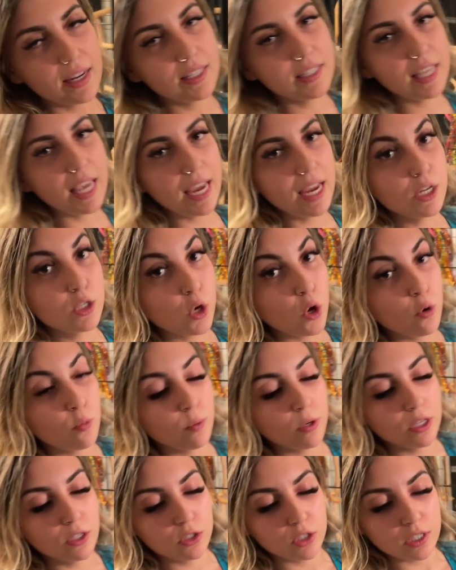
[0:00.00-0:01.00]
his cage
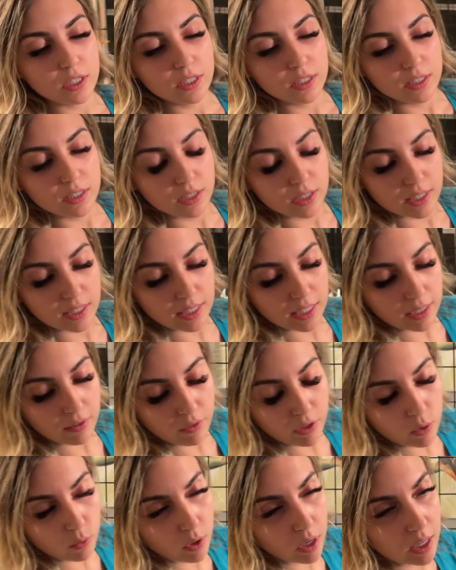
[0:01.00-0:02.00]
open just to see if
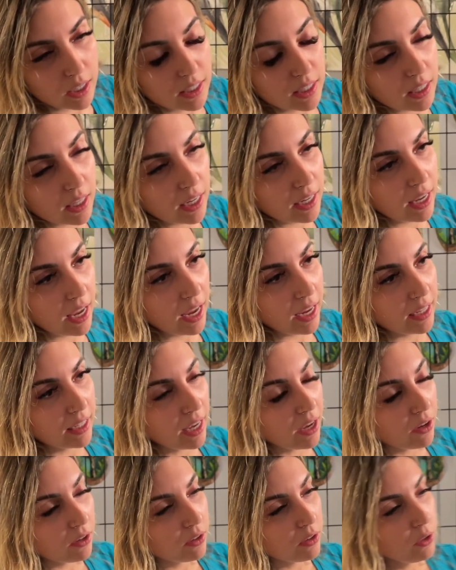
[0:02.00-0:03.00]
he wanted to like hang
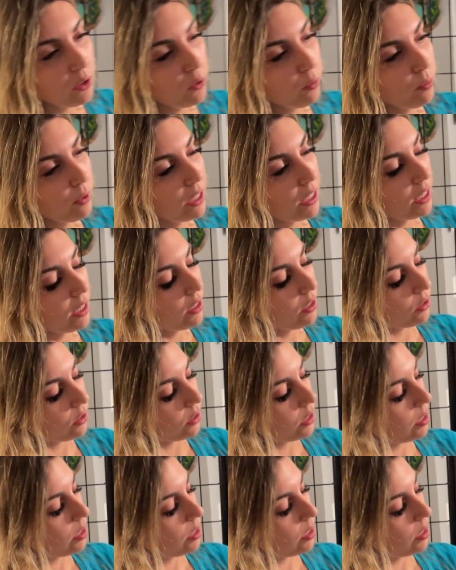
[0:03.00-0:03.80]
out a little bit or